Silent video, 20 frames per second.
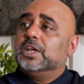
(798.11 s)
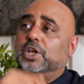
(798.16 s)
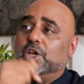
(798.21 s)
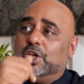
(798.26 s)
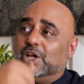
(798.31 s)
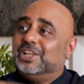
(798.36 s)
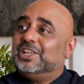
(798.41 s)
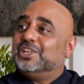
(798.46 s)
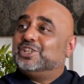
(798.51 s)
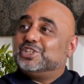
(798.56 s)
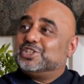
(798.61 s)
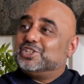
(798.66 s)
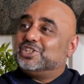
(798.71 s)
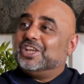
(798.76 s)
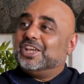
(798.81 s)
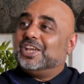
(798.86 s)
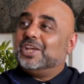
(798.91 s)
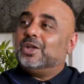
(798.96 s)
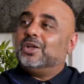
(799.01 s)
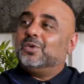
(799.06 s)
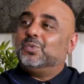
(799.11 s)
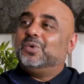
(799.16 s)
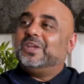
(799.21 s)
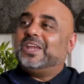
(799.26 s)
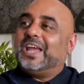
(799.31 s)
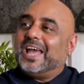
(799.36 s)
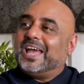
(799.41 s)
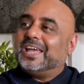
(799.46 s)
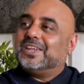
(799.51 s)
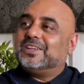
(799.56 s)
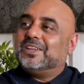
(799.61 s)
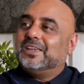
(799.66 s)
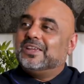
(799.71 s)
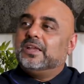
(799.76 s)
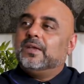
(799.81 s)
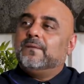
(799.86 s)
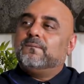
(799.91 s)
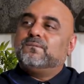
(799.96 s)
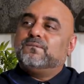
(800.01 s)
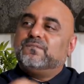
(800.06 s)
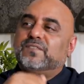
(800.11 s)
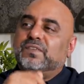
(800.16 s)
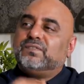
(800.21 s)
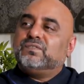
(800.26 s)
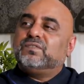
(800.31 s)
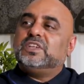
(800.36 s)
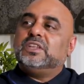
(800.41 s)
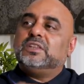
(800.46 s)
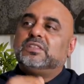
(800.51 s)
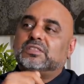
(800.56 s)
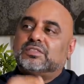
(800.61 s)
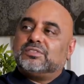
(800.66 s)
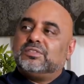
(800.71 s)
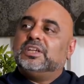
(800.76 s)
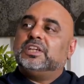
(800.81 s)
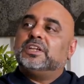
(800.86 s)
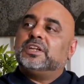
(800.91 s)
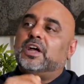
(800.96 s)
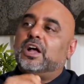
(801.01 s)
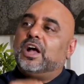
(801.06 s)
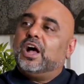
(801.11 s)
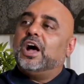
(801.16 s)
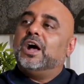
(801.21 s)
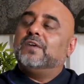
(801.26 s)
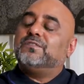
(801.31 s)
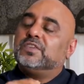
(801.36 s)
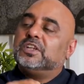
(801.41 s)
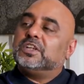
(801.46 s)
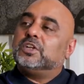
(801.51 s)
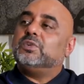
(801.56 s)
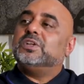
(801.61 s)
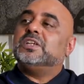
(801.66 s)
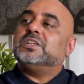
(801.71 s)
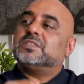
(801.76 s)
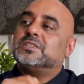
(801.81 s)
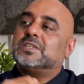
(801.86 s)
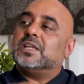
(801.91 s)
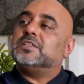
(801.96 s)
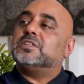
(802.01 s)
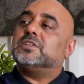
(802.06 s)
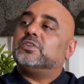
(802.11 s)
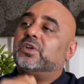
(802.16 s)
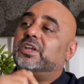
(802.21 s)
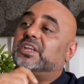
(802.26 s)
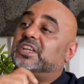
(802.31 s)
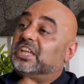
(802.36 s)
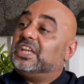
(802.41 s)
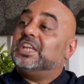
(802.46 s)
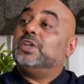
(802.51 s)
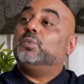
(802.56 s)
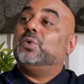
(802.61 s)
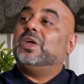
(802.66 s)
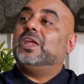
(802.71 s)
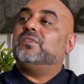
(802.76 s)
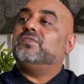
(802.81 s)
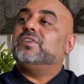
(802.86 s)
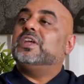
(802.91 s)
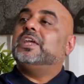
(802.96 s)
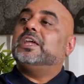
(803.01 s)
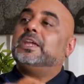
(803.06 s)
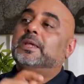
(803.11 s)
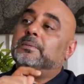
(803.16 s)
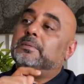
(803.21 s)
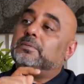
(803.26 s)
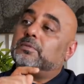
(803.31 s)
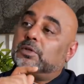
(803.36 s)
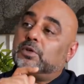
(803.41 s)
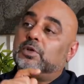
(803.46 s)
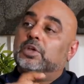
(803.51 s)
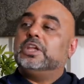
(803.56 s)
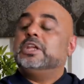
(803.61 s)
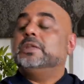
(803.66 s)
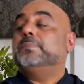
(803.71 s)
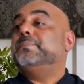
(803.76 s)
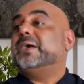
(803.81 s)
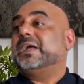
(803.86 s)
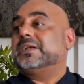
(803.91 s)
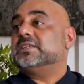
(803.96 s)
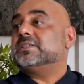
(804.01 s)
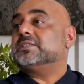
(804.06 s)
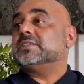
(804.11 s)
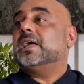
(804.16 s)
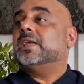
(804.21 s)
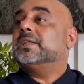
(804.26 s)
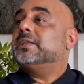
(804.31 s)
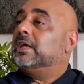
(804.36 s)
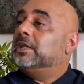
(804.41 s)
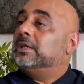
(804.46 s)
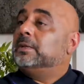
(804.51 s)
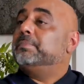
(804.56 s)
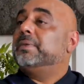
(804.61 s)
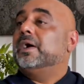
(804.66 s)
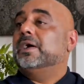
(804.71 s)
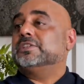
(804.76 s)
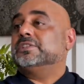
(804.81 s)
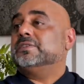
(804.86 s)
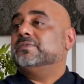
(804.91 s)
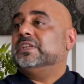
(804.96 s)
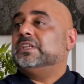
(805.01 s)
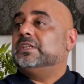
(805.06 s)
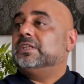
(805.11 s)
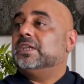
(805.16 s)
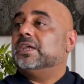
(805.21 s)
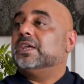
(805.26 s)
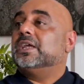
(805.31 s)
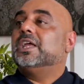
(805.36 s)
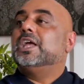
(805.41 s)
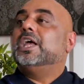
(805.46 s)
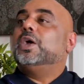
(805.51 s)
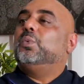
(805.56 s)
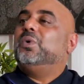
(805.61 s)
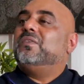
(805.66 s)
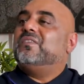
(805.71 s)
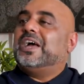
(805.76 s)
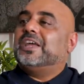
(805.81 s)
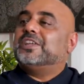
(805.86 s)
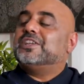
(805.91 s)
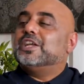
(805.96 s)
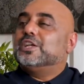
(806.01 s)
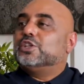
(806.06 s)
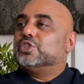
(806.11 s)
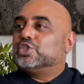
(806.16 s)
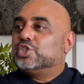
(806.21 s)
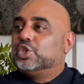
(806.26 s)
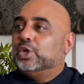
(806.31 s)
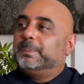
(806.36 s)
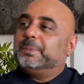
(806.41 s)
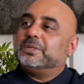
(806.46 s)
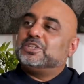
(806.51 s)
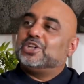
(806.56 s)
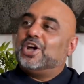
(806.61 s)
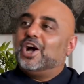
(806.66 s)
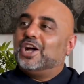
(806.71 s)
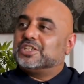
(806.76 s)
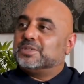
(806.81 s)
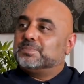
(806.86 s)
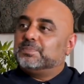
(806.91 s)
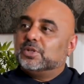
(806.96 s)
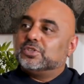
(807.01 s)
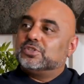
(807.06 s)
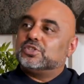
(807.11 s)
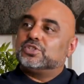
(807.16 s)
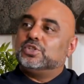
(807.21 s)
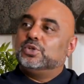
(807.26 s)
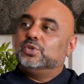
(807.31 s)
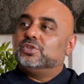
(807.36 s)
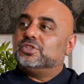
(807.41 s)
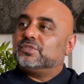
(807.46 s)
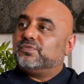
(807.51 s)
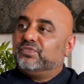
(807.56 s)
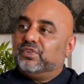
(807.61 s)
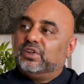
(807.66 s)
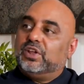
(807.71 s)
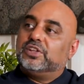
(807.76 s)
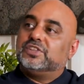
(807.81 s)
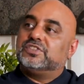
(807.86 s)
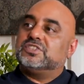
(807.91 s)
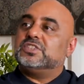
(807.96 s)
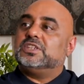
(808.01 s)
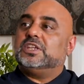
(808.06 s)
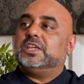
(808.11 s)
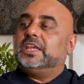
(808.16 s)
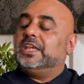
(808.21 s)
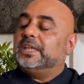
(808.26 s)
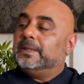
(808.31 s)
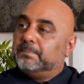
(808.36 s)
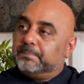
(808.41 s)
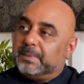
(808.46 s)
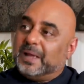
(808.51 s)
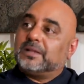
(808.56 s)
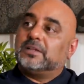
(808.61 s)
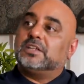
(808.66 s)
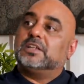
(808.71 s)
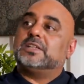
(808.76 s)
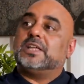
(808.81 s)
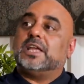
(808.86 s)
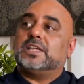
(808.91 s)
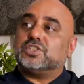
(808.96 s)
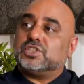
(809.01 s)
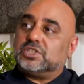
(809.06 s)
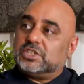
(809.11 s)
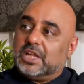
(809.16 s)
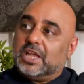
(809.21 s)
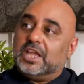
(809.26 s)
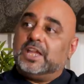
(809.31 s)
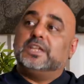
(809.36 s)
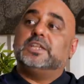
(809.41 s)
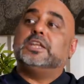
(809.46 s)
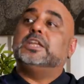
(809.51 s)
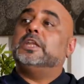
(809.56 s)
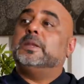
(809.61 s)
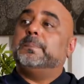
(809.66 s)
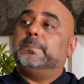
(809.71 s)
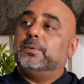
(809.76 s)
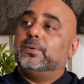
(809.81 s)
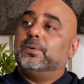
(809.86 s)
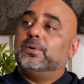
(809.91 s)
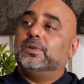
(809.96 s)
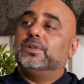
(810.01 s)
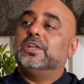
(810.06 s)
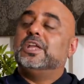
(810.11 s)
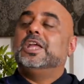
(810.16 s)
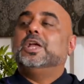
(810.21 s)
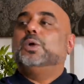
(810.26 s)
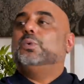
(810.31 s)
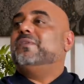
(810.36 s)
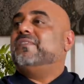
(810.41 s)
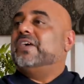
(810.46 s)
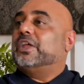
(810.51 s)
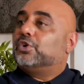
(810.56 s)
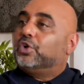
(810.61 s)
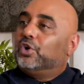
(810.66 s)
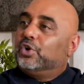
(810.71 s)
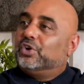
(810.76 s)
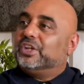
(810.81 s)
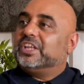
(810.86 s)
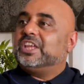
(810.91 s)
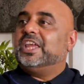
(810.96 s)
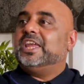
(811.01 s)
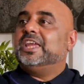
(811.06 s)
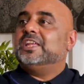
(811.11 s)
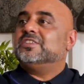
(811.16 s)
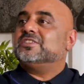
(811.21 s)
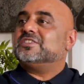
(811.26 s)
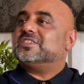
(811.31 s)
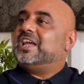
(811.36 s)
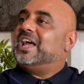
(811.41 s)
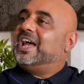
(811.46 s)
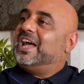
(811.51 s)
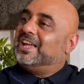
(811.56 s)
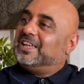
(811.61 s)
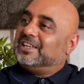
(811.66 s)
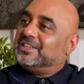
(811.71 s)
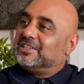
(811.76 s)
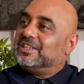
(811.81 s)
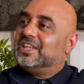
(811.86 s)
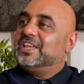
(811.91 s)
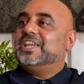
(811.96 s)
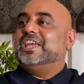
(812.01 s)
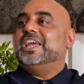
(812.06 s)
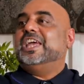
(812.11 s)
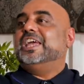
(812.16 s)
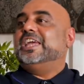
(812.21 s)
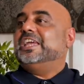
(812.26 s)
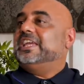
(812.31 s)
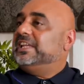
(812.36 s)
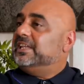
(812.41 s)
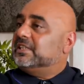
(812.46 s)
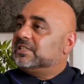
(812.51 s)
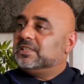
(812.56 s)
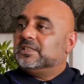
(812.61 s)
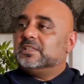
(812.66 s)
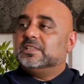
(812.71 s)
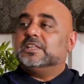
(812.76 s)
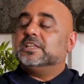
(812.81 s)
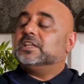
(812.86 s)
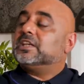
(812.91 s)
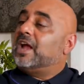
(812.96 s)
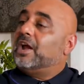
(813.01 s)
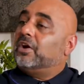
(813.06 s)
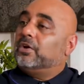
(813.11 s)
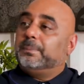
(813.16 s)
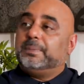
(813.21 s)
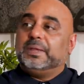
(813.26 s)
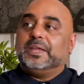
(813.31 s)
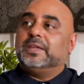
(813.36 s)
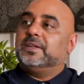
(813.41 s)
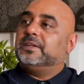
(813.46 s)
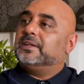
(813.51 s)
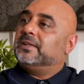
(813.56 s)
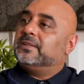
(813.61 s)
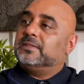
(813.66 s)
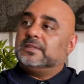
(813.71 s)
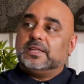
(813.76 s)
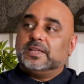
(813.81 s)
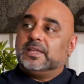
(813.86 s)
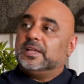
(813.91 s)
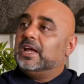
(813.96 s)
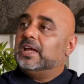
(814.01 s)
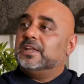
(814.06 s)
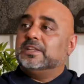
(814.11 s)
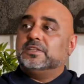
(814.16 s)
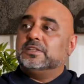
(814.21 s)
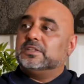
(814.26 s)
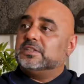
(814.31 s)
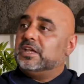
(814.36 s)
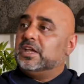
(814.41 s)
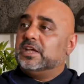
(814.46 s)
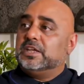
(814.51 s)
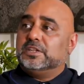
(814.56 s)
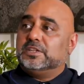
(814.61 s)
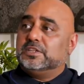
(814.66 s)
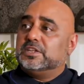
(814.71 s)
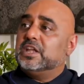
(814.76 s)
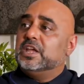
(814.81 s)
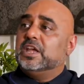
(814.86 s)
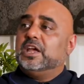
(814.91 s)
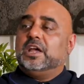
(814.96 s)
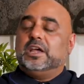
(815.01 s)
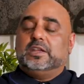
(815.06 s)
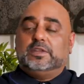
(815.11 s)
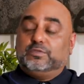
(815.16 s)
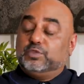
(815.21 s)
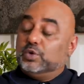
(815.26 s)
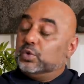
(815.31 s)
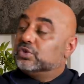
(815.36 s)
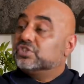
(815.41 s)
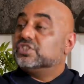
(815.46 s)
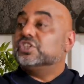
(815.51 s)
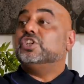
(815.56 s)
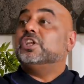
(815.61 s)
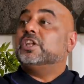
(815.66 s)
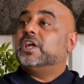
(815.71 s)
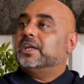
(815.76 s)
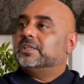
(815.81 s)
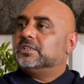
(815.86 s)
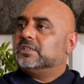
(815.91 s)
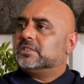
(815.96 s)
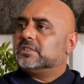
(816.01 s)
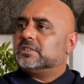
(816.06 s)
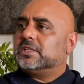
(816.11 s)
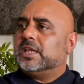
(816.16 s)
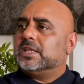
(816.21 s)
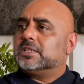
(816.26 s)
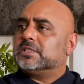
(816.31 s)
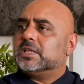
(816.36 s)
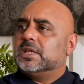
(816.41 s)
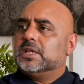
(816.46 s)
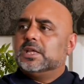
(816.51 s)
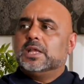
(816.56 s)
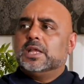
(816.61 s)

Earlier this year, we had fifty-three and a half degrees centigrade heat wave in, in, in Pakistan and in parts of India. We've had supercharged monsoons, floods in Bangladesh and in Nepal. We've had hurricanes and uh, hitting the Caribbean and, the, and, and, and of course the United States.